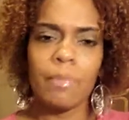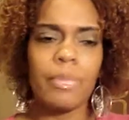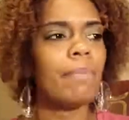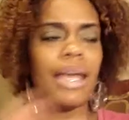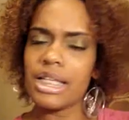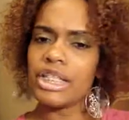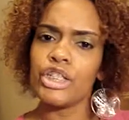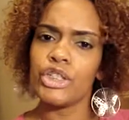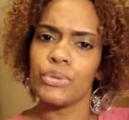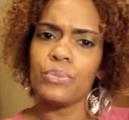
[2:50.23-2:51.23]
But I'm
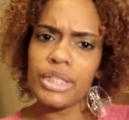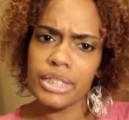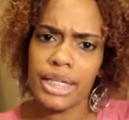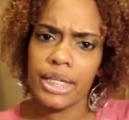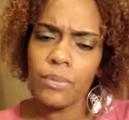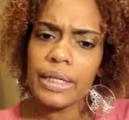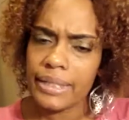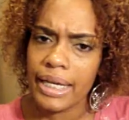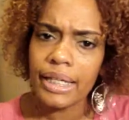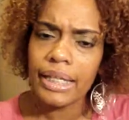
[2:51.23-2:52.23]
asking you, when is they gonna
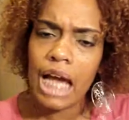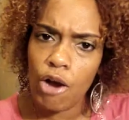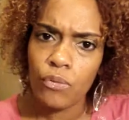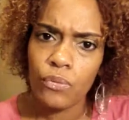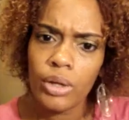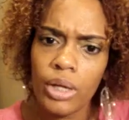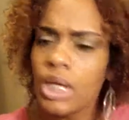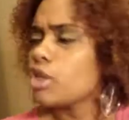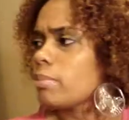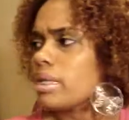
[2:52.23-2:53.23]
get taken off?
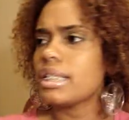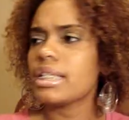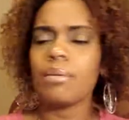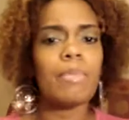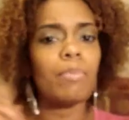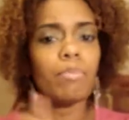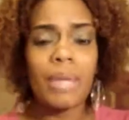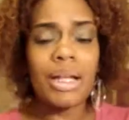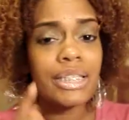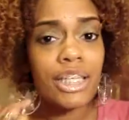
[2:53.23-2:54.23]
You mean
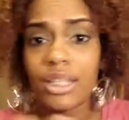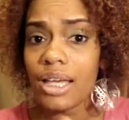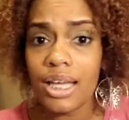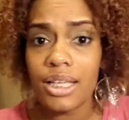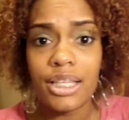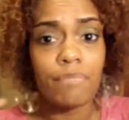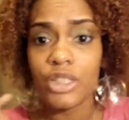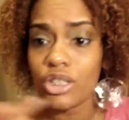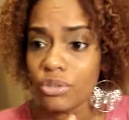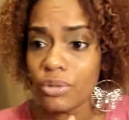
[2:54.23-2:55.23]
my teeth, guys, have
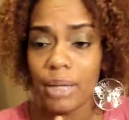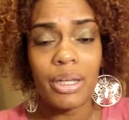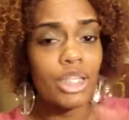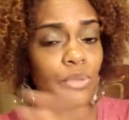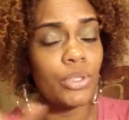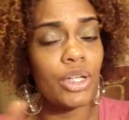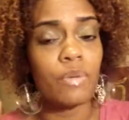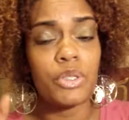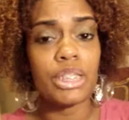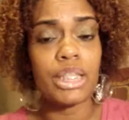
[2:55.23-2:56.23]
been straight. My teeth were
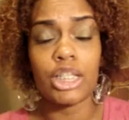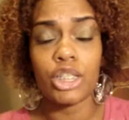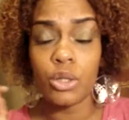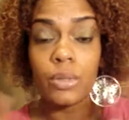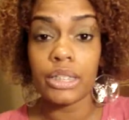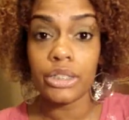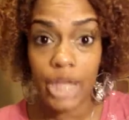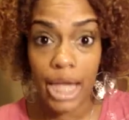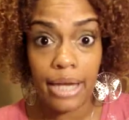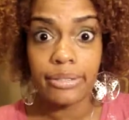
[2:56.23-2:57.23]
never just like totally
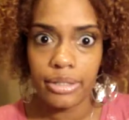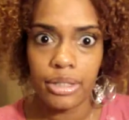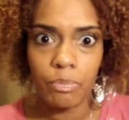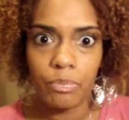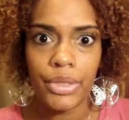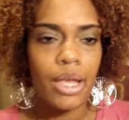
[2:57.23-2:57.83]
jacked up.